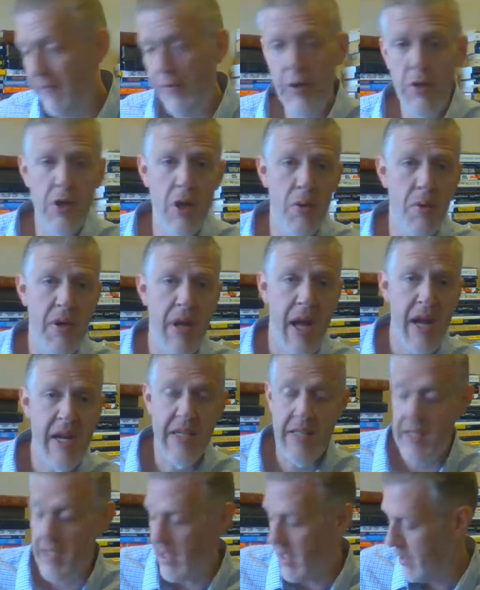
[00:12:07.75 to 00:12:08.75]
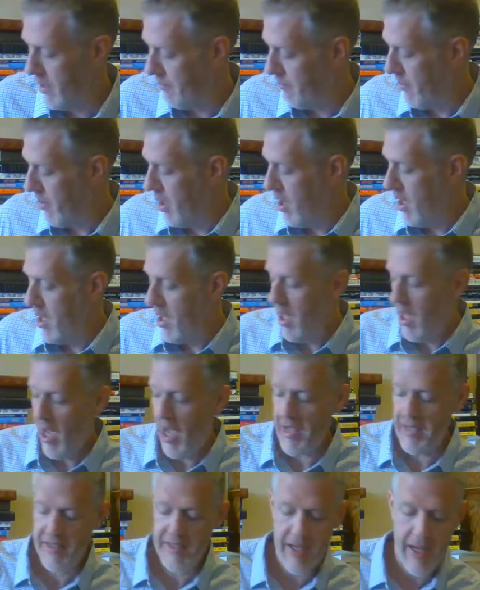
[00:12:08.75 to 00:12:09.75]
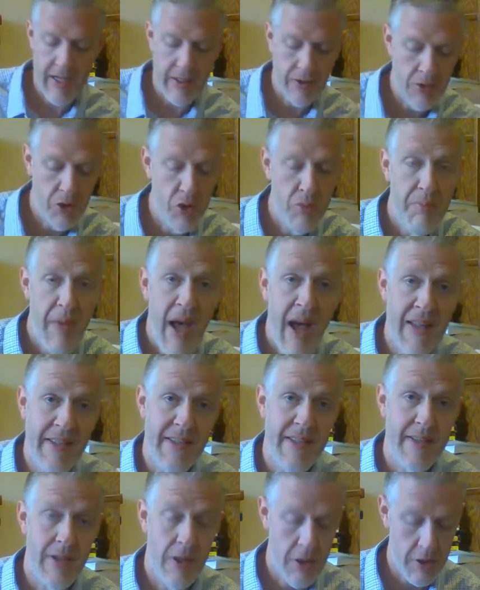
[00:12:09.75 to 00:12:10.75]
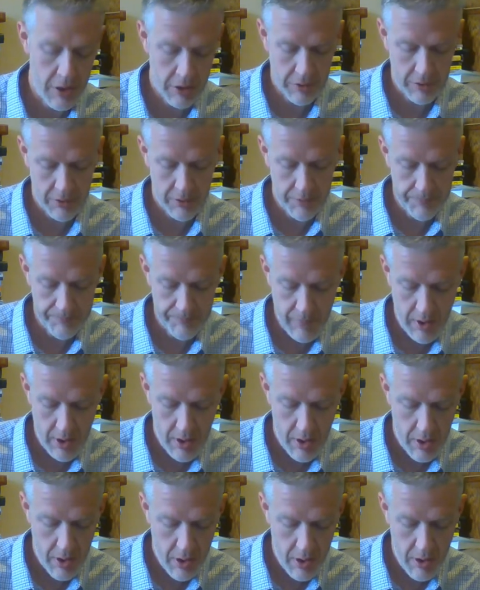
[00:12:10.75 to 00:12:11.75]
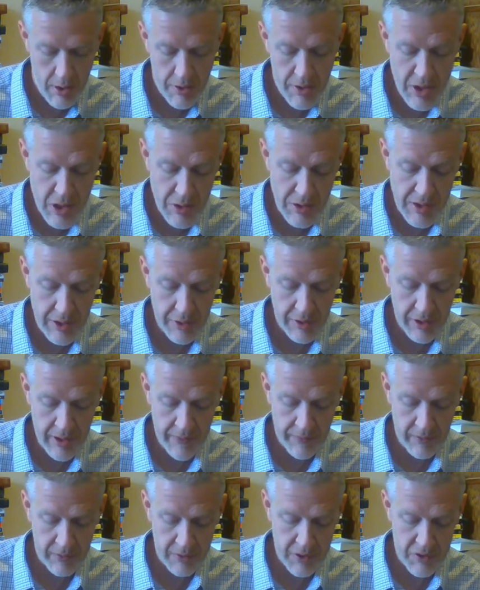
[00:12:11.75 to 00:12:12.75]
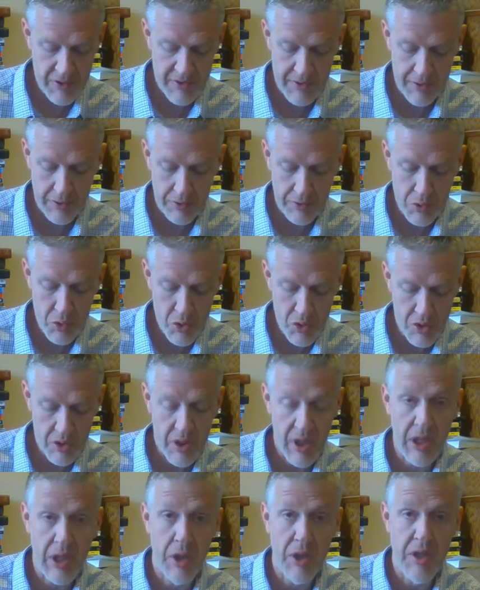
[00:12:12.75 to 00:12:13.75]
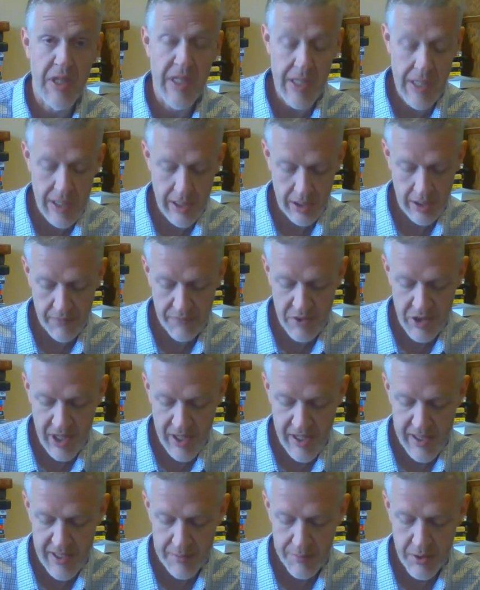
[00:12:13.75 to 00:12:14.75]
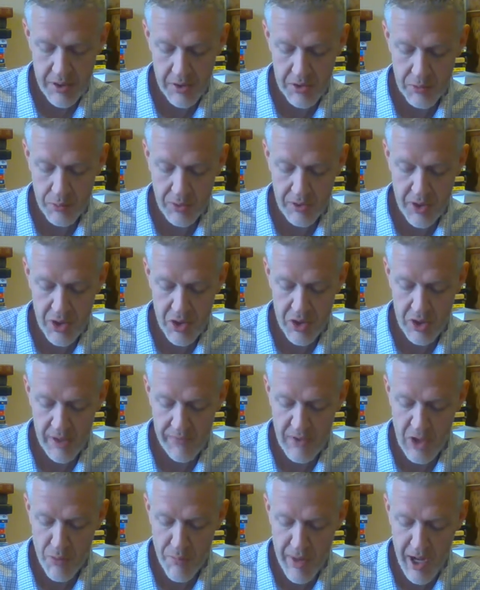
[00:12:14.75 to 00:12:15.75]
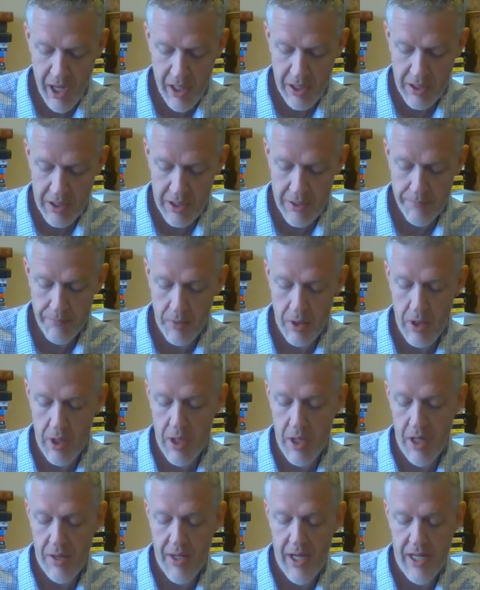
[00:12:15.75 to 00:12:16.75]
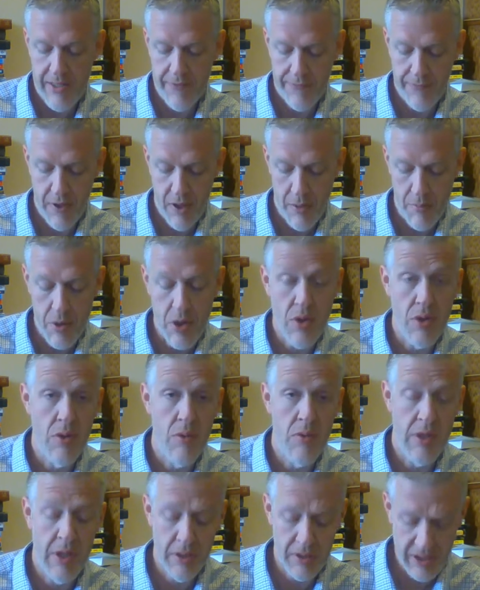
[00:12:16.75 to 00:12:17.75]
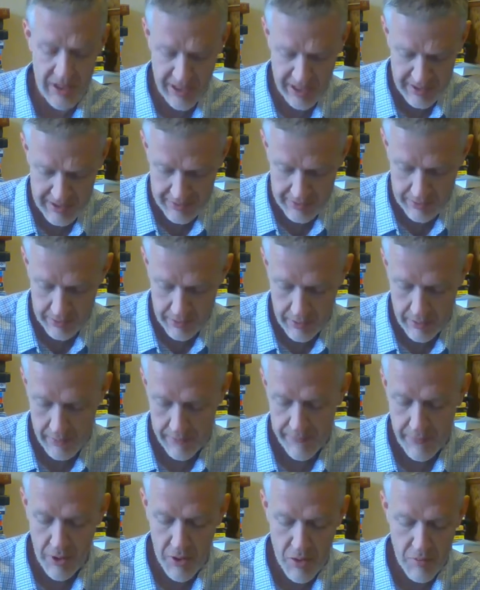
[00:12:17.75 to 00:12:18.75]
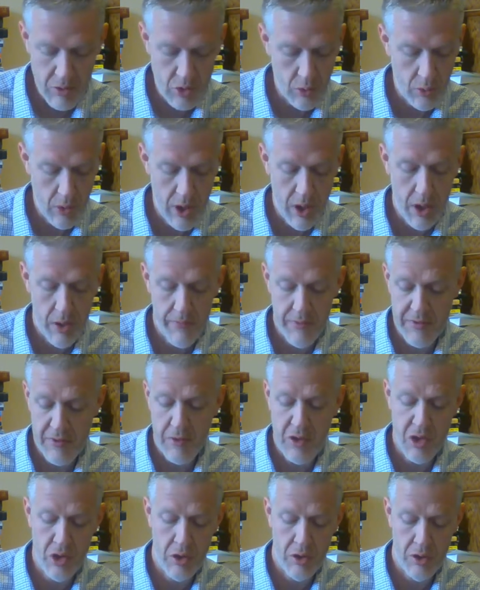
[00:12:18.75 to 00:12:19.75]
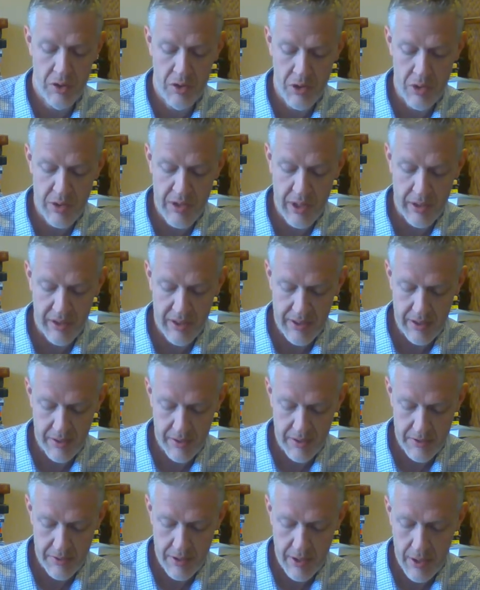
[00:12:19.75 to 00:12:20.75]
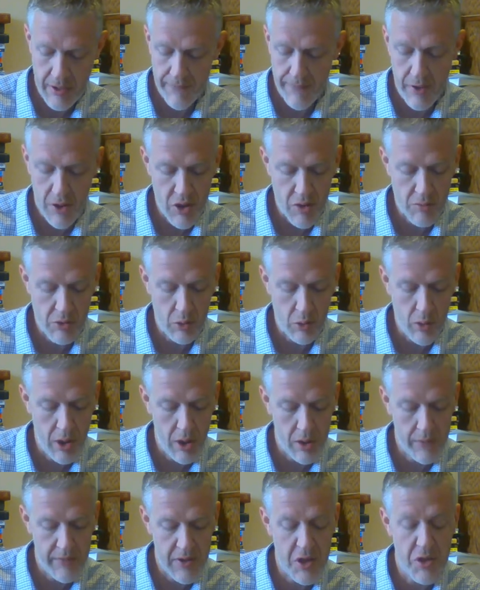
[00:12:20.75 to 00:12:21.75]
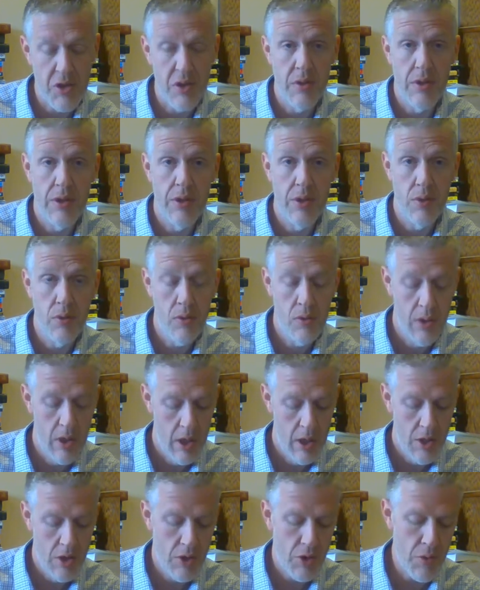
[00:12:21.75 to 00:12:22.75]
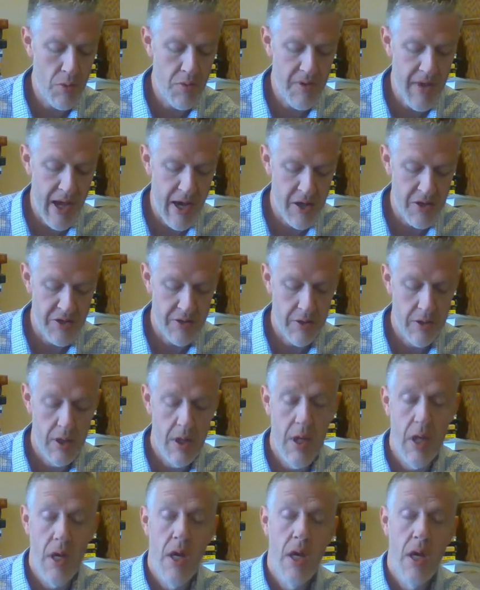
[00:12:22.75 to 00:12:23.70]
Footnote nineteen, I cite Lou Matz's article, The Utility of Religious Illusion, A Critique of J S Mill's Religion of Humanity. And that's from Utilitas, volume twelve, so the journal is Utilitas, volume twelve, issue two, two thousand,